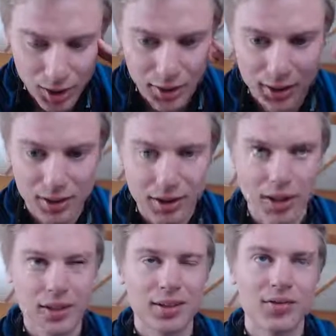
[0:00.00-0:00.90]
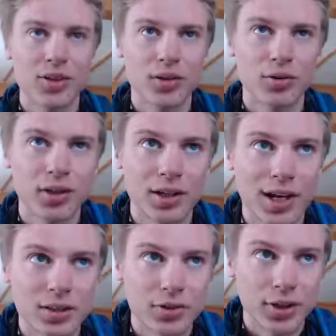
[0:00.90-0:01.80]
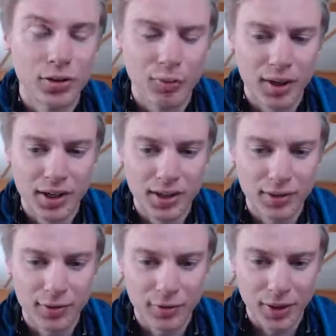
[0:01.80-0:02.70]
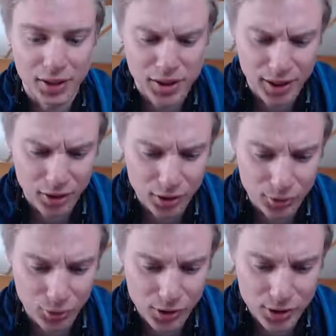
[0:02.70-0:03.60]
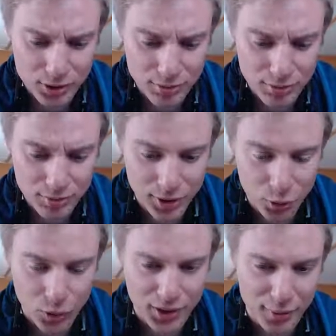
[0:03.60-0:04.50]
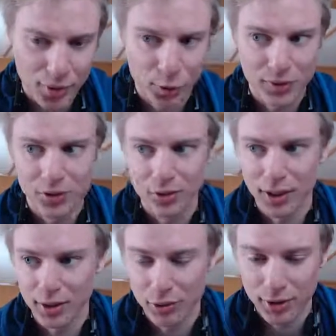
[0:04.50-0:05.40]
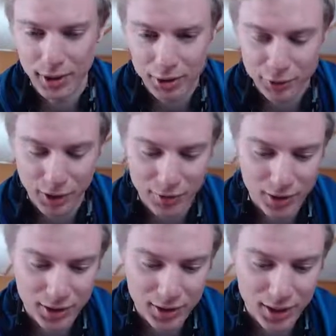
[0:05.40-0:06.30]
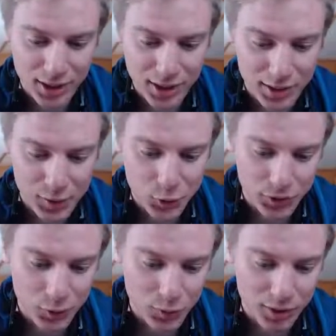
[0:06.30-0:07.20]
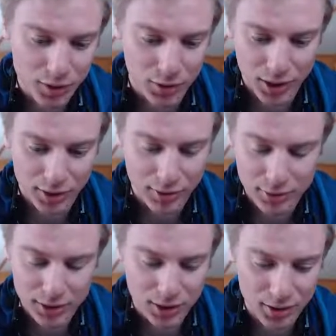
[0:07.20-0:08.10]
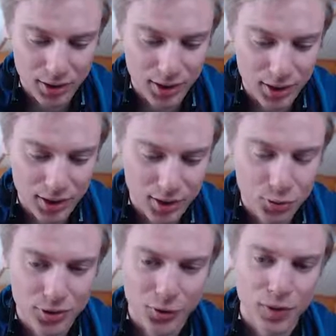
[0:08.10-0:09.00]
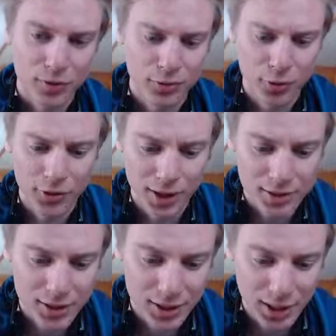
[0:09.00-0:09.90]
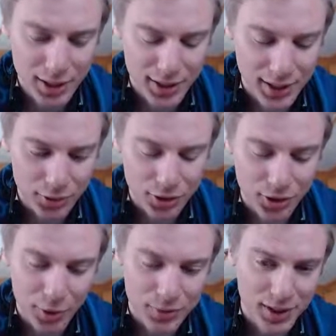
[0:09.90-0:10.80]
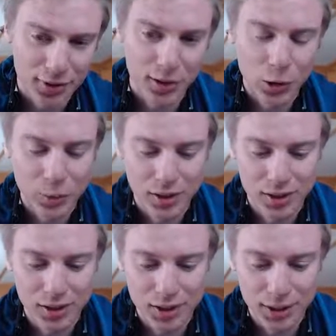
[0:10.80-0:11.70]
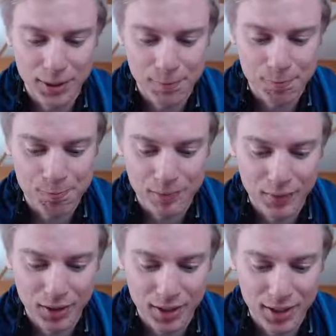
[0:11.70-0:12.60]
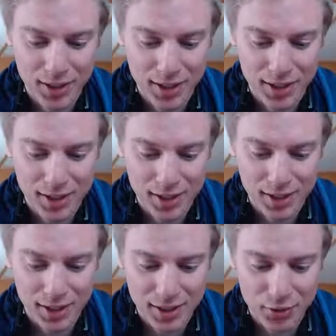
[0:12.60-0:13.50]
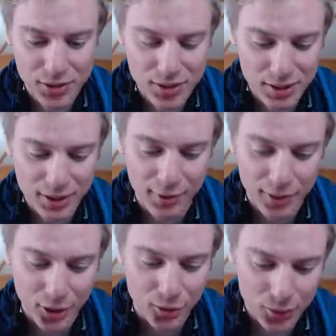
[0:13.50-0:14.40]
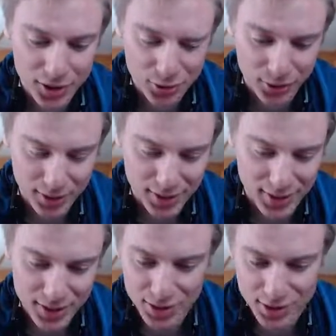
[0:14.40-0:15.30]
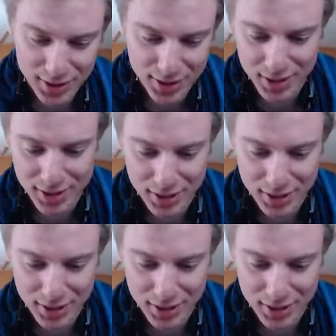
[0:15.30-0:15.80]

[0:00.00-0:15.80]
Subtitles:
Yeah, then I think the last video of my channel was the one that brought me to like 3,500. This one took me, or like 600, and then this one took me out to 4,000, and then I was going up and down a little bit, and then recently I've been going with this one, and this